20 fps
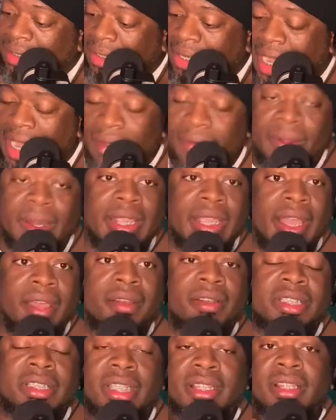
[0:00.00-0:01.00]
I wanted y'all
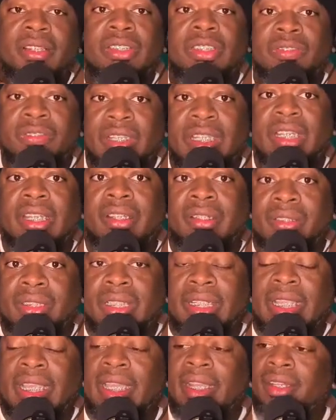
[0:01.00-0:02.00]
to see those videos
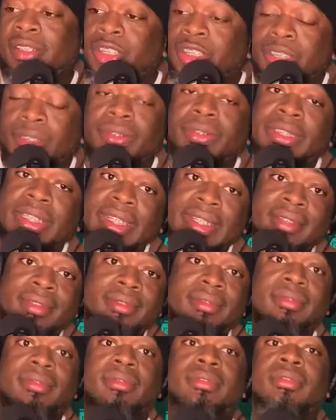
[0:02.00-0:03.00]
again of Suzy,
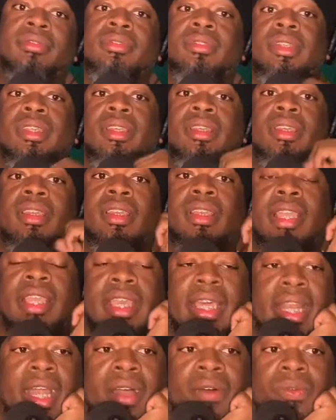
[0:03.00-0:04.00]

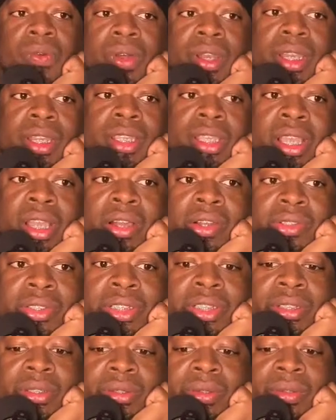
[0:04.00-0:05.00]
and I wanted y'all
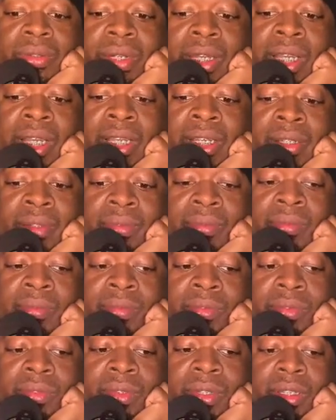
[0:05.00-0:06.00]
to
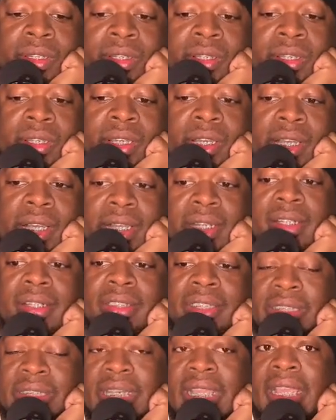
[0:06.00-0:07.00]

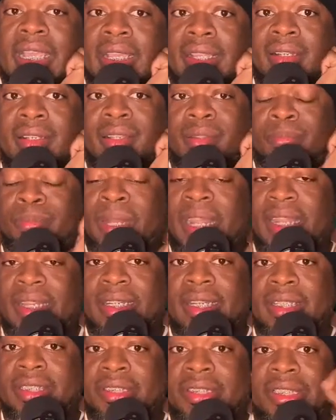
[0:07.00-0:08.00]
understand the plight
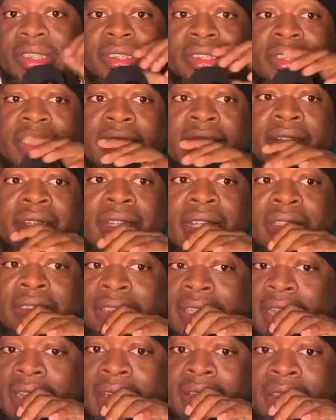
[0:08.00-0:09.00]
that she's in, that
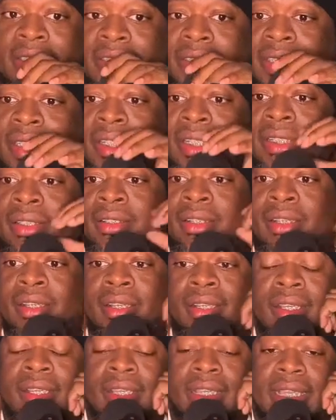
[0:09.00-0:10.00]
Jonathan's in,
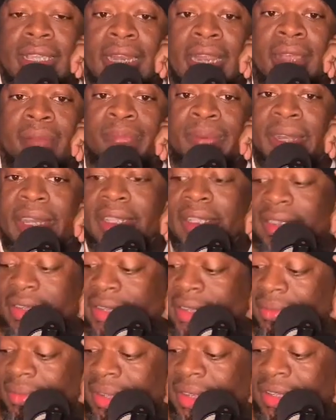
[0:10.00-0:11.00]
and I pray that
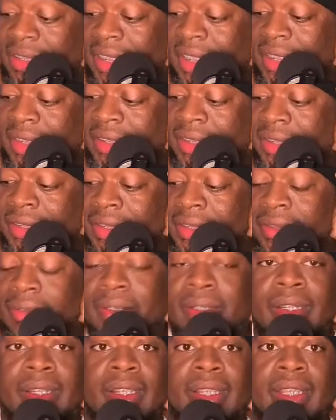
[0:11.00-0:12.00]
something changes.
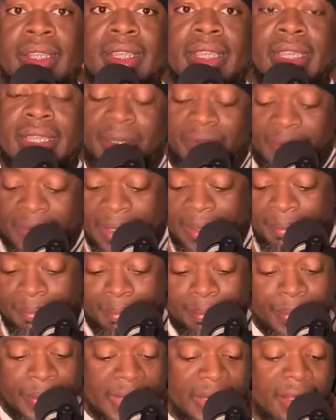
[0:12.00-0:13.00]
Anyway,
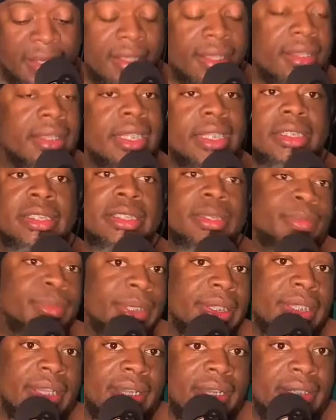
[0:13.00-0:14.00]
this has
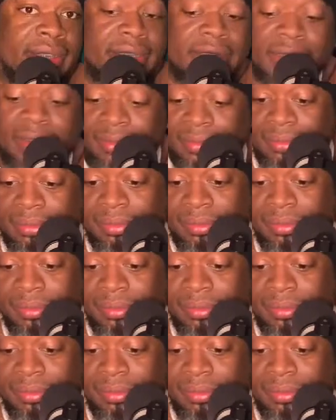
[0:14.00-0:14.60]
been the Unction,